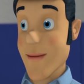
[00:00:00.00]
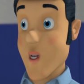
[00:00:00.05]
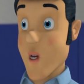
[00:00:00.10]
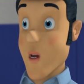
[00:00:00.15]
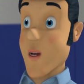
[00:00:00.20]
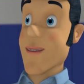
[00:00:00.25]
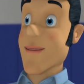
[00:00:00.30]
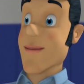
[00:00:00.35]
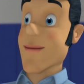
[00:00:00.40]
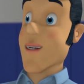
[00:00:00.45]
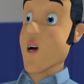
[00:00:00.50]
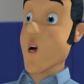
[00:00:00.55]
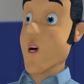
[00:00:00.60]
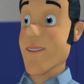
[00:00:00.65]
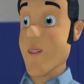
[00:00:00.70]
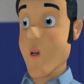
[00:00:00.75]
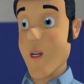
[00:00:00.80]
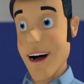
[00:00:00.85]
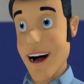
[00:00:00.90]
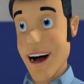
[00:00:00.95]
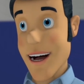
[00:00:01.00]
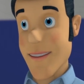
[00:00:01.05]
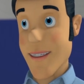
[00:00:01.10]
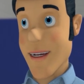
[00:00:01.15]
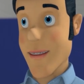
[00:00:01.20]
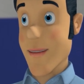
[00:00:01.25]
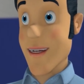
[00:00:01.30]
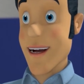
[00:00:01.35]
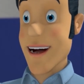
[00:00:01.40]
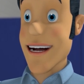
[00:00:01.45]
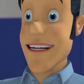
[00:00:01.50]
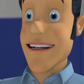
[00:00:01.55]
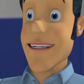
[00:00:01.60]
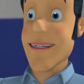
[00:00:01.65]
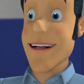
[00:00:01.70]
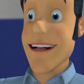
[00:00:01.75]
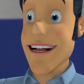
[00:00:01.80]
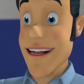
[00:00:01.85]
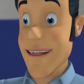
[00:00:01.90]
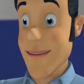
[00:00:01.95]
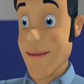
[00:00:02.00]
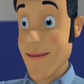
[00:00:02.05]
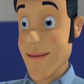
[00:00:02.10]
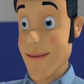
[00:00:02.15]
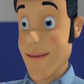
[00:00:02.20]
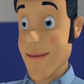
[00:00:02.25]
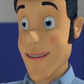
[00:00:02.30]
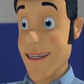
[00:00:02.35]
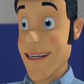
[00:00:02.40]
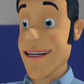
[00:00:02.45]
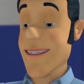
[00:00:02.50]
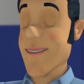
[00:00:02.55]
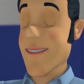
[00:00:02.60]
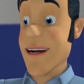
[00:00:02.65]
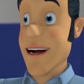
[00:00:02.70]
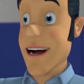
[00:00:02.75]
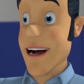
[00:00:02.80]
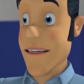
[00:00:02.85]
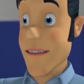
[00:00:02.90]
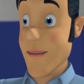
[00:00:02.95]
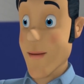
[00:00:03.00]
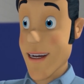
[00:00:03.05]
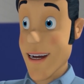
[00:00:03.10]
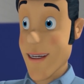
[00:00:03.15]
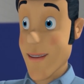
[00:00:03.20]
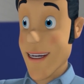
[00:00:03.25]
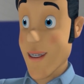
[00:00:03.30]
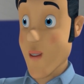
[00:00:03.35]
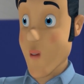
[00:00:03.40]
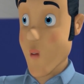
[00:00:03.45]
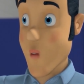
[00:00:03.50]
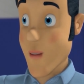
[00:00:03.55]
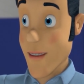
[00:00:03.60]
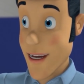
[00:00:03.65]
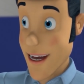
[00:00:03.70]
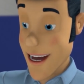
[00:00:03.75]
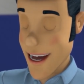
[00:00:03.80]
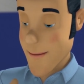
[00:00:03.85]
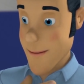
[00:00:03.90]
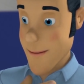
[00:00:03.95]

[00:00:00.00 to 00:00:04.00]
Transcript: Oh, you should ask Jerry Lee! He's an even better cook